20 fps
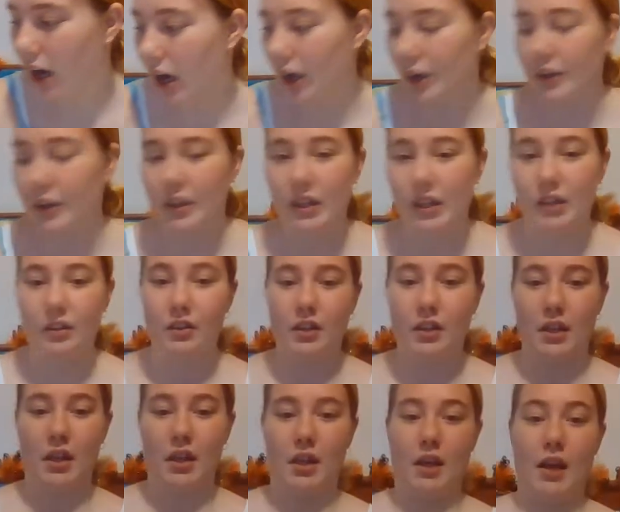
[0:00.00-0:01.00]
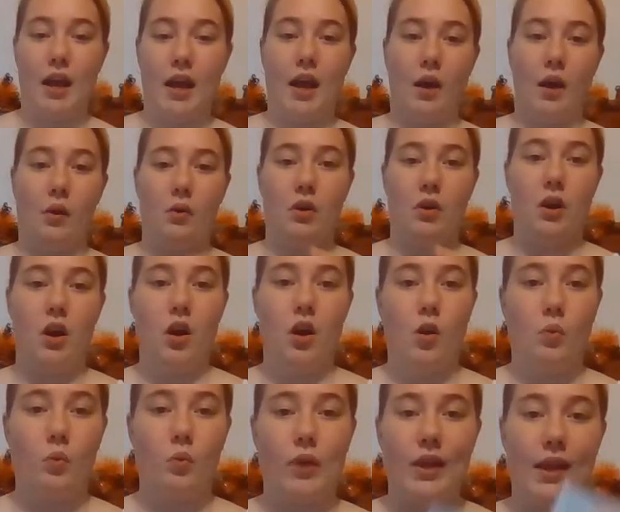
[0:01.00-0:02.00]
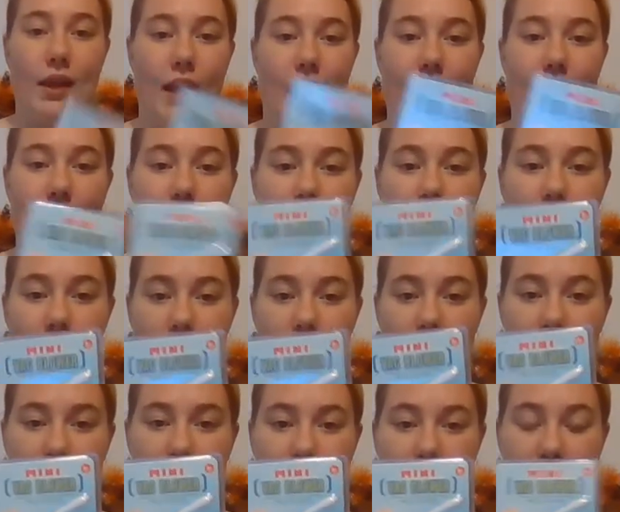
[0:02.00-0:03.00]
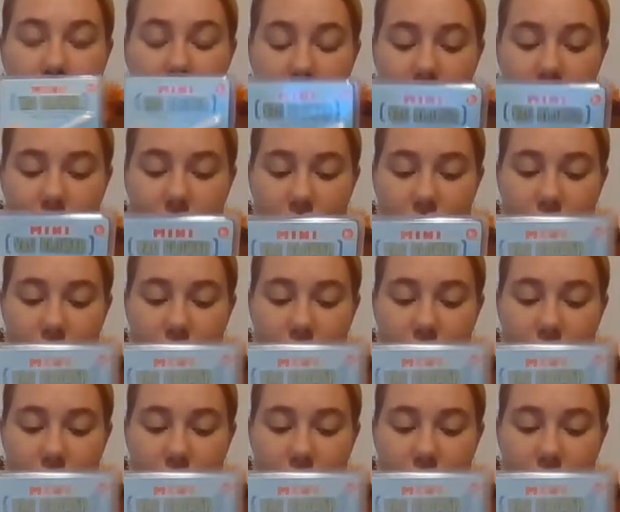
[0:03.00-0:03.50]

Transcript: Okie dokie. Now, we have this.